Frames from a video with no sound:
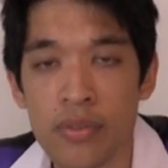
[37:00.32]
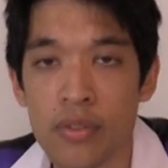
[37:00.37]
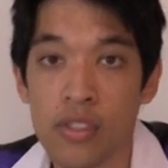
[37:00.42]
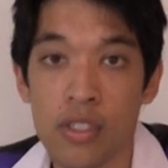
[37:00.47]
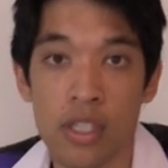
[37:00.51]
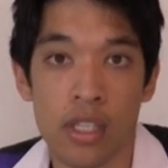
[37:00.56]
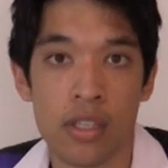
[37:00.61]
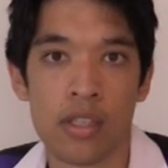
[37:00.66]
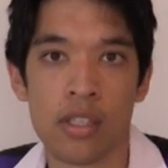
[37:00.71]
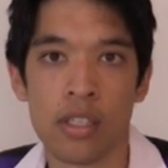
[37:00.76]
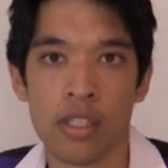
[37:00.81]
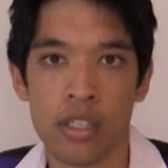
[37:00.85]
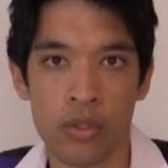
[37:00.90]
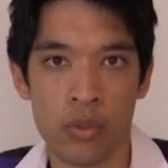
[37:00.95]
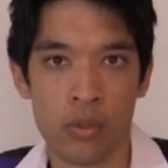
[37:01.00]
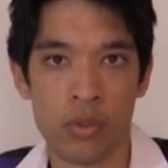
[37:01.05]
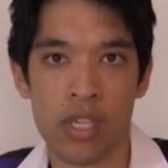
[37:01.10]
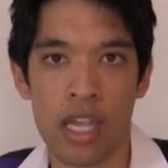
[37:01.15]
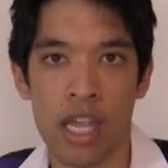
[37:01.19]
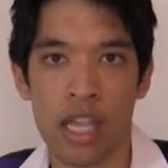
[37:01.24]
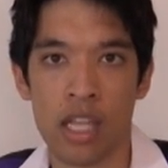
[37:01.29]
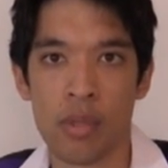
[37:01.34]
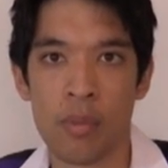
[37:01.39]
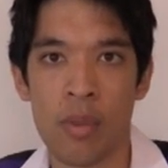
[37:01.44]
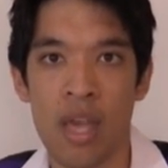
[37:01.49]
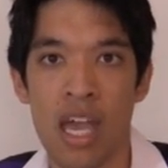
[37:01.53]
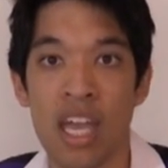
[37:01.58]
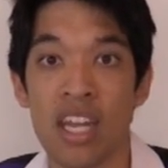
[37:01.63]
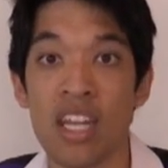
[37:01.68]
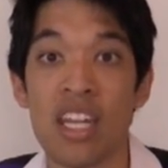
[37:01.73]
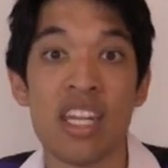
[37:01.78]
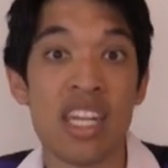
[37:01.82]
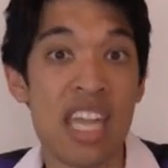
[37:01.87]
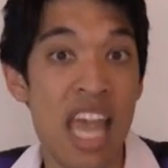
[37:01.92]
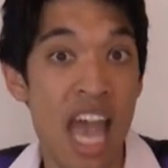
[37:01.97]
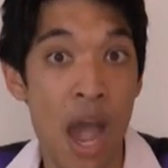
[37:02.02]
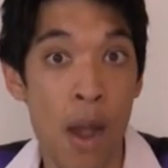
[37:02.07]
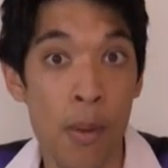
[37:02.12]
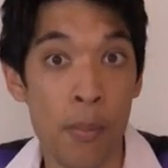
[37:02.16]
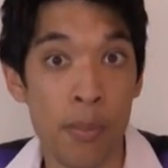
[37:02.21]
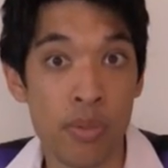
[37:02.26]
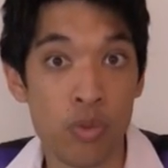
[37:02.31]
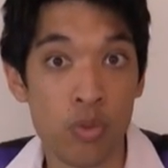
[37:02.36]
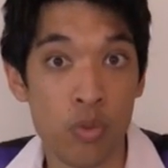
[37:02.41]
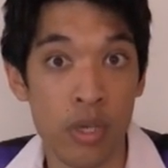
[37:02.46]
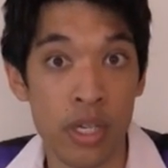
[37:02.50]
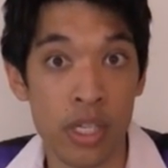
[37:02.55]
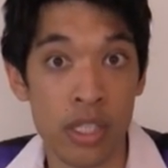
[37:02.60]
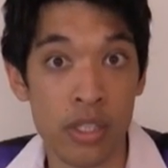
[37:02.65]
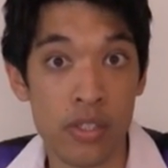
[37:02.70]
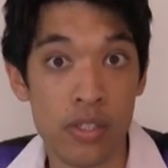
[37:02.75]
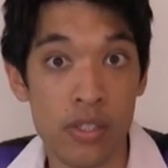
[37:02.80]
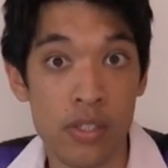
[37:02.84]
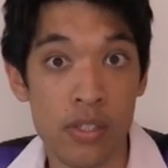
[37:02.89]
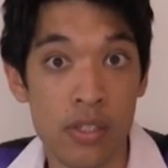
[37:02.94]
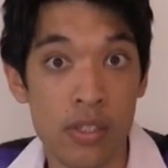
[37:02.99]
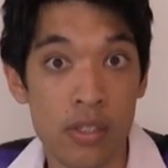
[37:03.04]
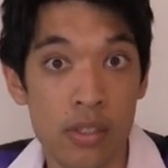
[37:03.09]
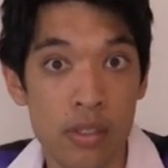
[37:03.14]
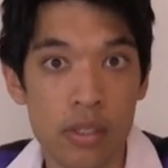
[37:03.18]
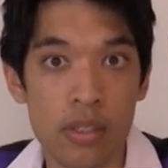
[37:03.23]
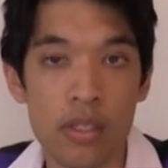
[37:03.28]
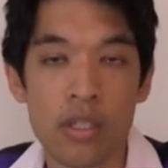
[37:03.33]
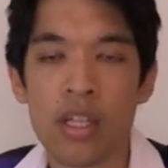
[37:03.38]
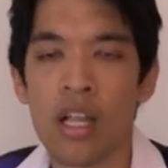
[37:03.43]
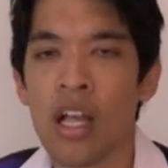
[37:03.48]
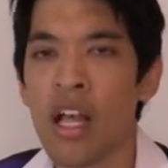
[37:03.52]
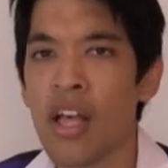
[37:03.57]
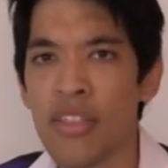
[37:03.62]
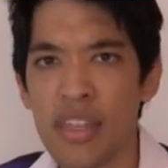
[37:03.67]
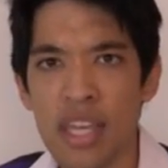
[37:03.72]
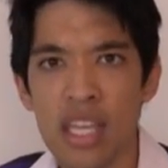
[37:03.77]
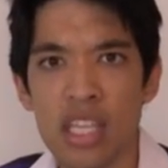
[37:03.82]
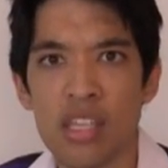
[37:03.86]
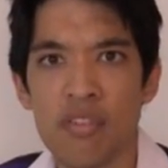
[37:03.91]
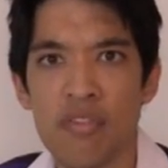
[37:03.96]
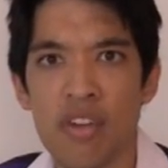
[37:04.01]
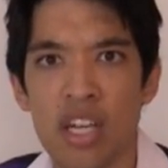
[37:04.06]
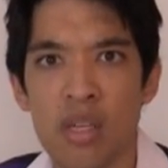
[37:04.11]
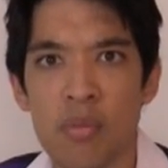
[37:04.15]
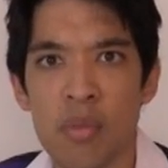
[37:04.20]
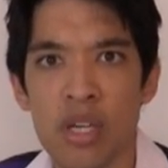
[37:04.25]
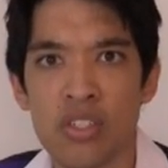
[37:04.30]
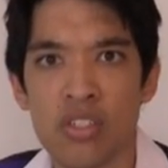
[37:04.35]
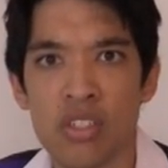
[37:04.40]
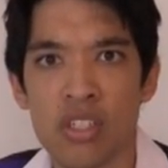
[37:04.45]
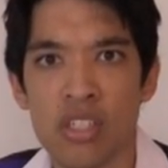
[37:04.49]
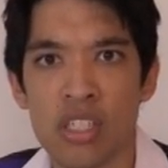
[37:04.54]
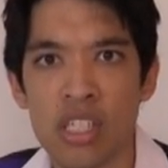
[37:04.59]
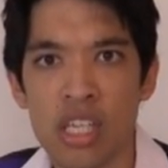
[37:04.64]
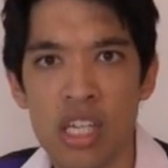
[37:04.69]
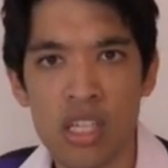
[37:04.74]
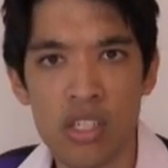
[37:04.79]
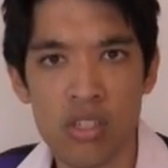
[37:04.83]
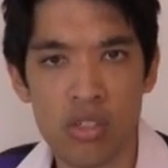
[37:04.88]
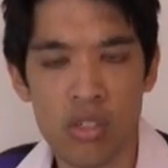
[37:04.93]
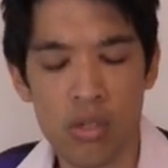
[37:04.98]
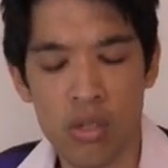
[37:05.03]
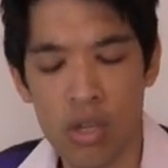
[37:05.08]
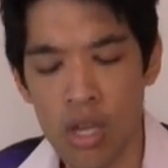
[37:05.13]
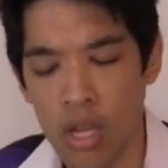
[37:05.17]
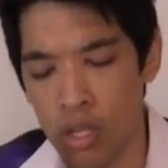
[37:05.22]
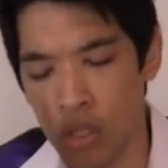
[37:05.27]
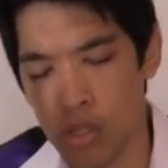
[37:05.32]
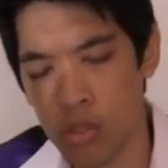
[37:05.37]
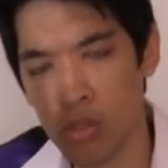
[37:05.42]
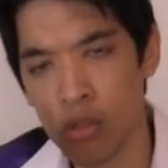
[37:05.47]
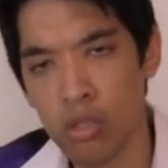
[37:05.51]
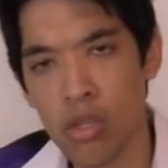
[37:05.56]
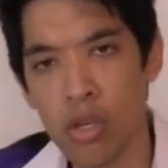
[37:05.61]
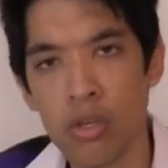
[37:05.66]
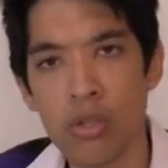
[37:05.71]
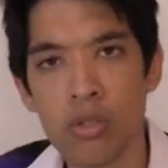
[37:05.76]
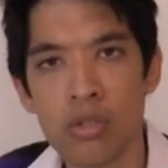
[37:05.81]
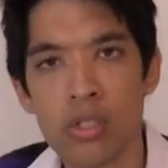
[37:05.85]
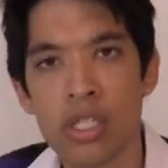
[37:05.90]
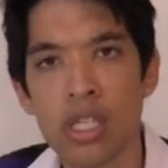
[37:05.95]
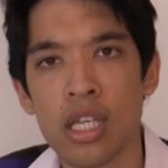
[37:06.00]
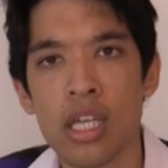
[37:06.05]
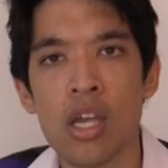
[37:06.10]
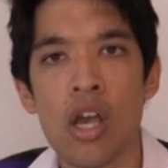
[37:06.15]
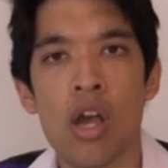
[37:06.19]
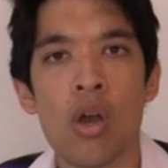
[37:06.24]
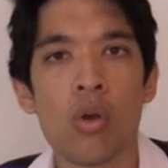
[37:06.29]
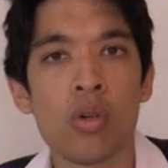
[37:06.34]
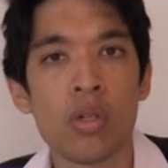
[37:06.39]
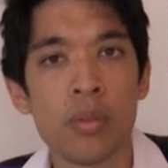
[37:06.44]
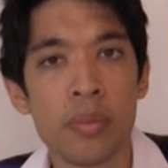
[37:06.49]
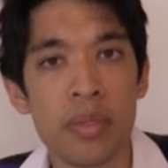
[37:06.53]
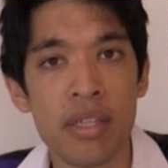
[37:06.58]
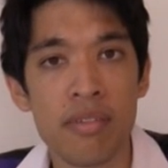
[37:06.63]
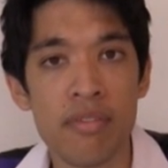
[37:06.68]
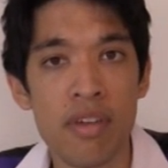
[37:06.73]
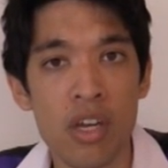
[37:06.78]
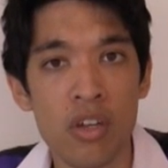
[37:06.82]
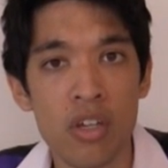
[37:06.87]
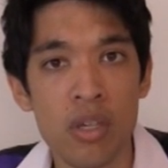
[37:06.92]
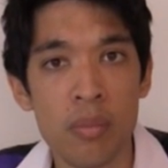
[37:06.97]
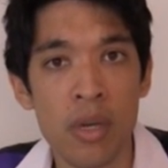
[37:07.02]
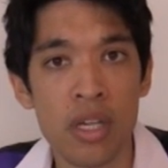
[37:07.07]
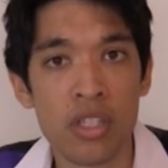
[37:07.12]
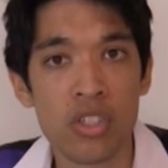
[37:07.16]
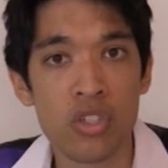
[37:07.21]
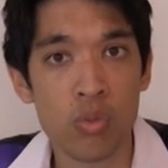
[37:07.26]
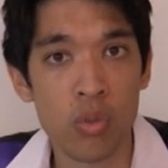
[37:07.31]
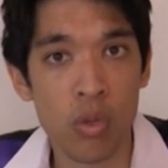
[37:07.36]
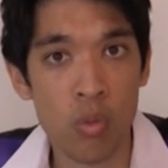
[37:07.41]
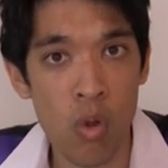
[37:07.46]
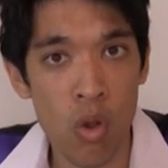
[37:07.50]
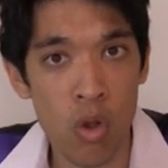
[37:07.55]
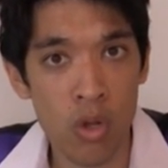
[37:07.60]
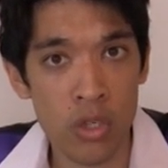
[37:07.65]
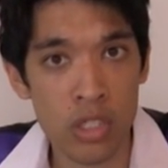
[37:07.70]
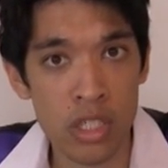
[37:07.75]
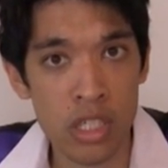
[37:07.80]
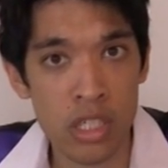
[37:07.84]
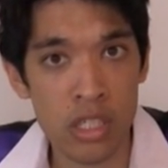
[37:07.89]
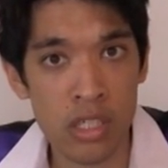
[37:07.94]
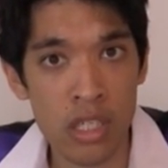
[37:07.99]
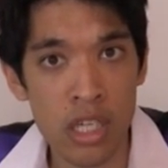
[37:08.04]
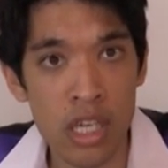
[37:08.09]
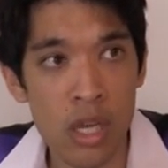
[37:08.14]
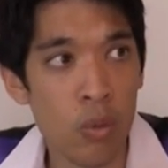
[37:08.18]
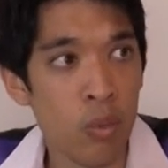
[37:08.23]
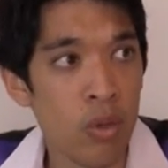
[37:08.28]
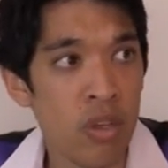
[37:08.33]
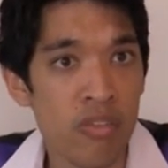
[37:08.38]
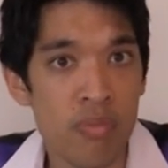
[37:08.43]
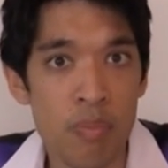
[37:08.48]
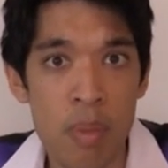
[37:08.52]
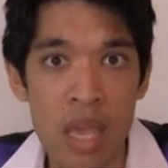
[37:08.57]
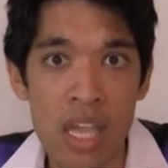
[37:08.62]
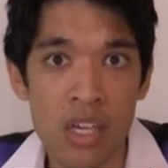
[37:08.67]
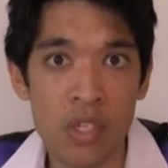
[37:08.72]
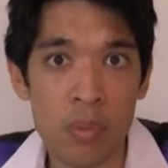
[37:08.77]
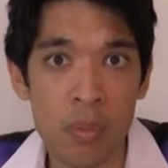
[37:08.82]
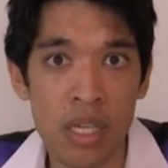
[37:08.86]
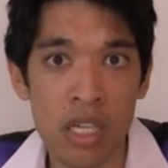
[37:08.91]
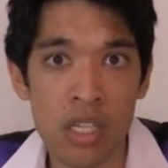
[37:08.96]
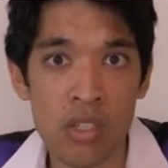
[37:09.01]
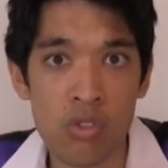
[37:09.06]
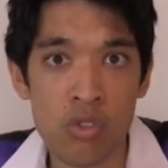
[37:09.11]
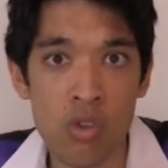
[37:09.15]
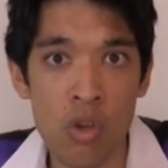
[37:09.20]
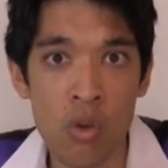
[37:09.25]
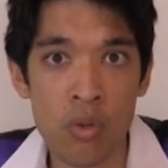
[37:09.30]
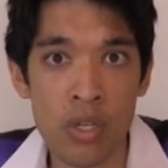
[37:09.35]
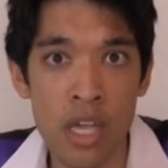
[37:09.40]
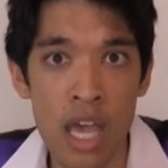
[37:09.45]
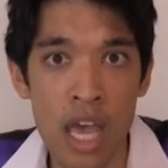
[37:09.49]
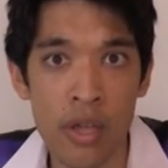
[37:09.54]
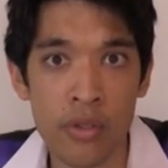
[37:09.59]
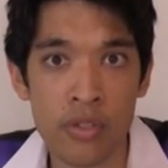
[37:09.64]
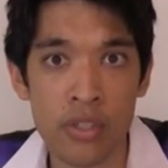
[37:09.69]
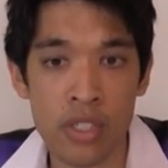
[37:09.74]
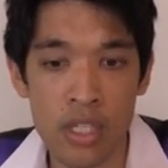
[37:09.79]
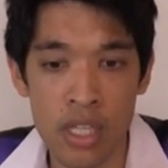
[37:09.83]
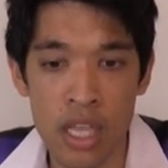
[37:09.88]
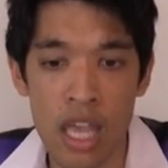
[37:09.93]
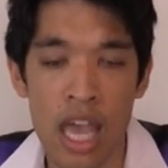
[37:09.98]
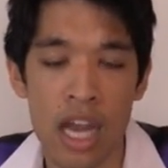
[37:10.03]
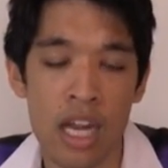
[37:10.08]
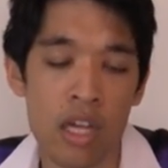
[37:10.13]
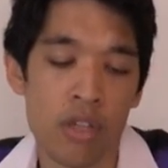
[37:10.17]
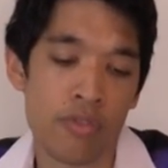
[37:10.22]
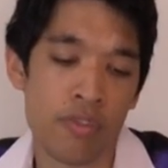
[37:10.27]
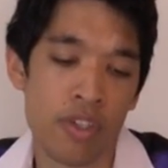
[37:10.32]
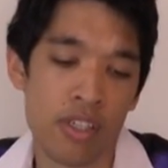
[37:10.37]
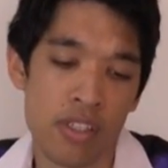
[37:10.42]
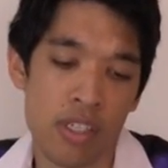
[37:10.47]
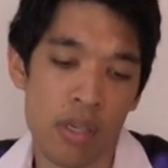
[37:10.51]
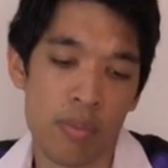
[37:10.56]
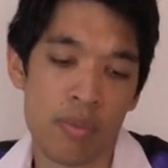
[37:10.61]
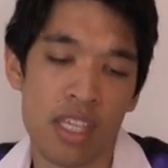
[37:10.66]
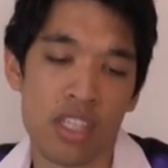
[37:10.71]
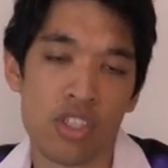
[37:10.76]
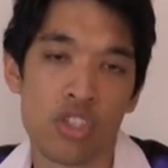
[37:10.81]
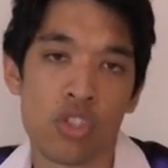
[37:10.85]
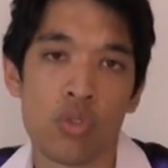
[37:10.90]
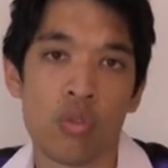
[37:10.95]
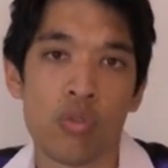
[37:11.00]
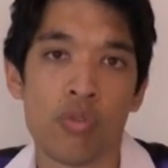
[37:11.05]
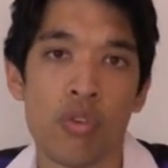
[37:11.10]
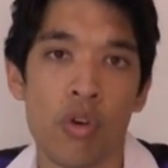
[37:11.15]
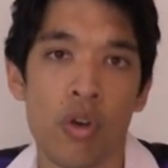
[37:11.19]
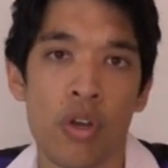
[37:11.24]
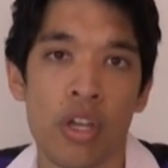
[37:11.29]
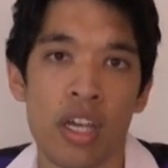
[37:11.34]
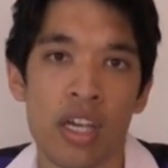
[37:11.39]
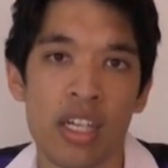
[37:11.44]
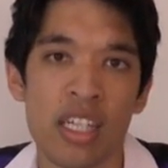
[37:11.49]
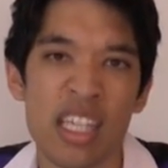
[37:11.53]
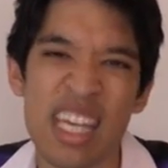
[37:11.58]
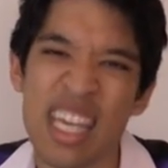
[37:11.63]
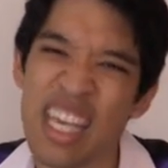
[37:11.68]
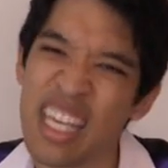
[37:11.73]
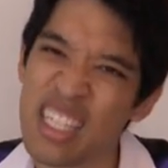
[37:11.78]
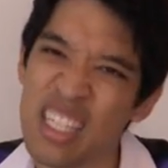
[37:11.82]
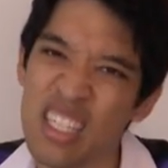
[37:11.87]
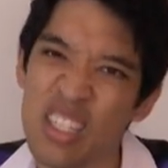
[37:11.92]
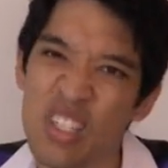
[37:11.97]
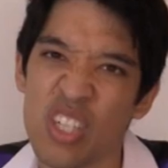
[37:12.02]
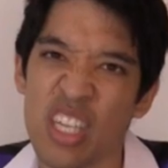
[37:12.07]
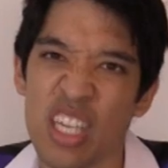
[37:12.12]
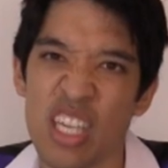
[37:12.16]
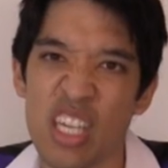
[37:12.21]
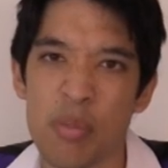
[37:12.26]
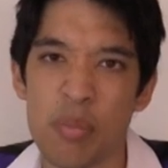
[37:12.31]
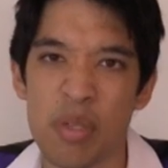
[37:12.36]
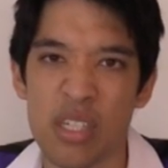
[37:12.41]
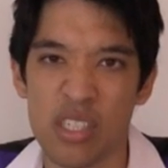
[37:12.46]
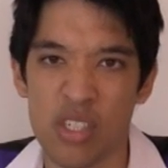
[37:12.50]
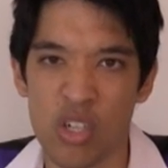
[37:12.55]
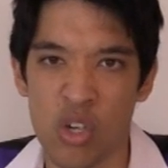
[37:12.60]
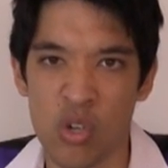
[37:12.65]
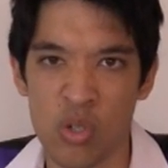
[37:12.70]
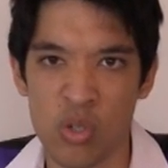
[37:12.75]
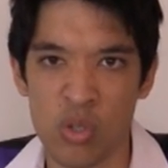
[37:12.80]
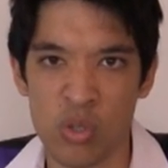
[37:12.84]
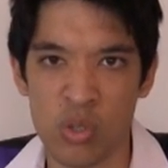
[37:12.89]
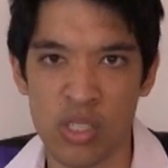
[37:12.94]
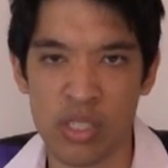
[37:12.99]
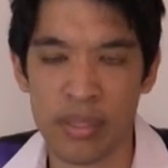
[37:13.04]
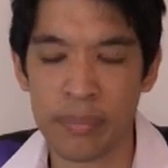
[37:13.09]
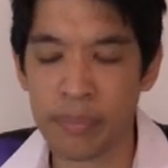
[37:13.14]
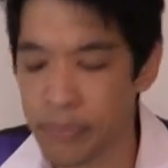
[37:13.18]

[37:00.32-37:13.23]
said the little tailor man, now Prince. Thank you very much indeed. Your loyalty will be very much rewarded with baked beans, no doubt, and I'll fix up that shoe for you. It's looking a bit old.